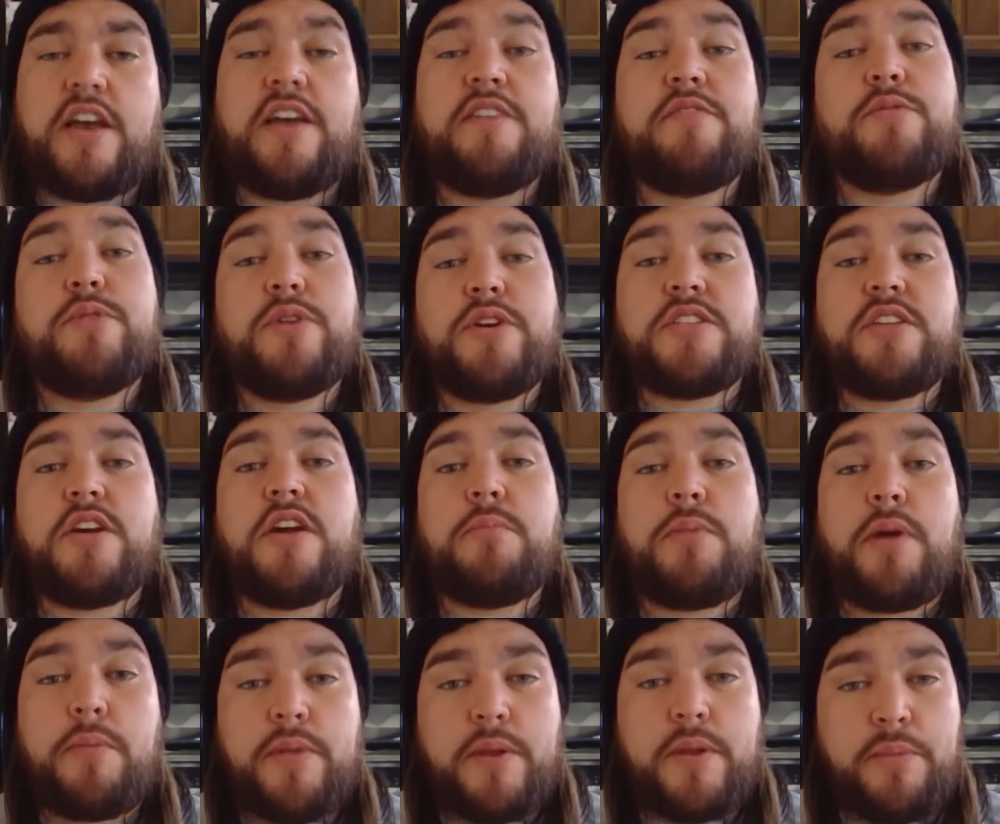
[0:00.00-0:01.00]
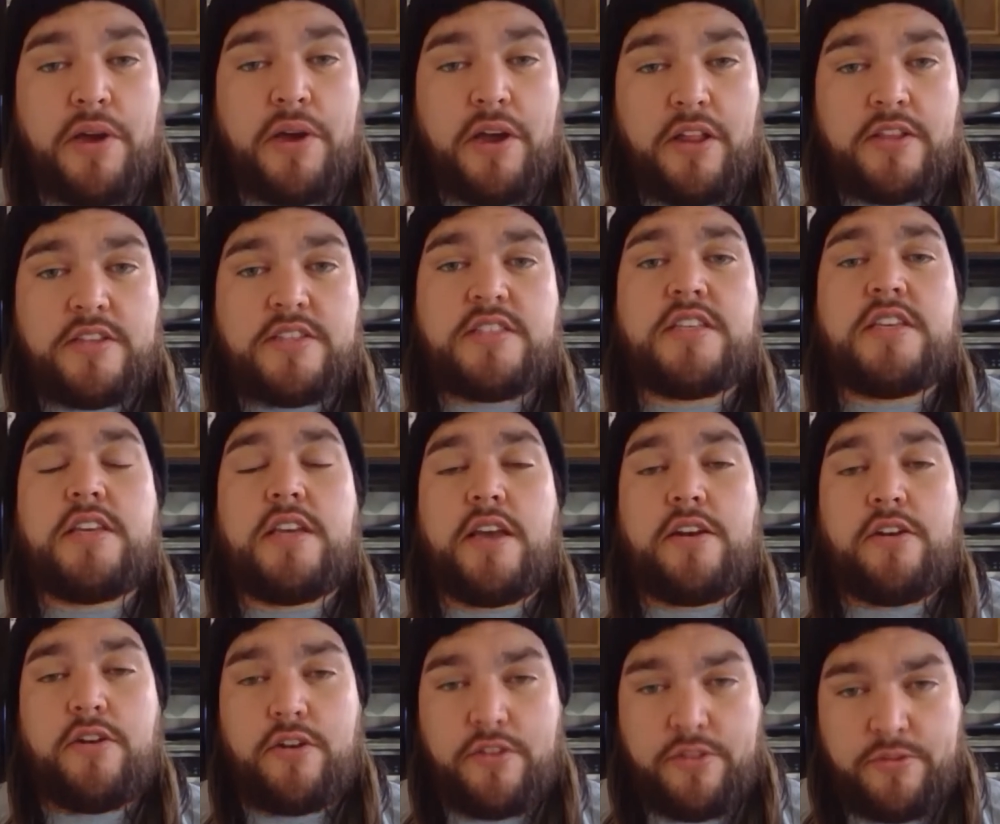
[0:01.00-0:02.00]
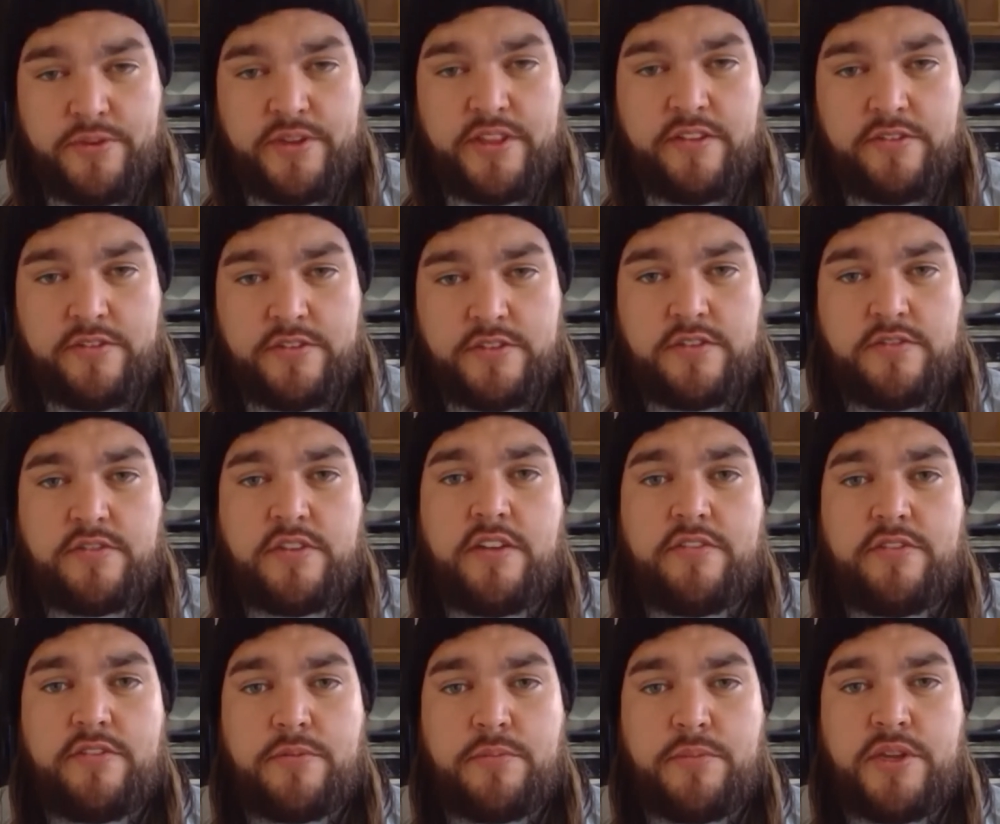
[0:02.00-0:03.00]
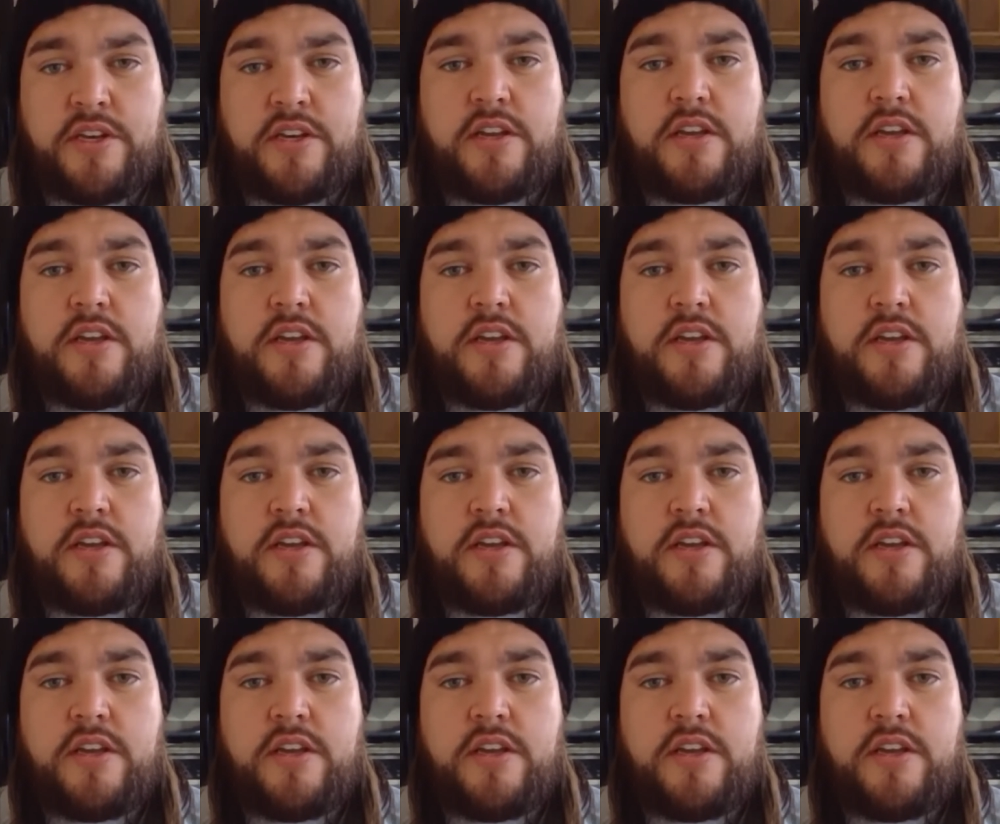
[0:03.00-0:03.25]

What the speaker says: I've worked on public policy at all three levels of government,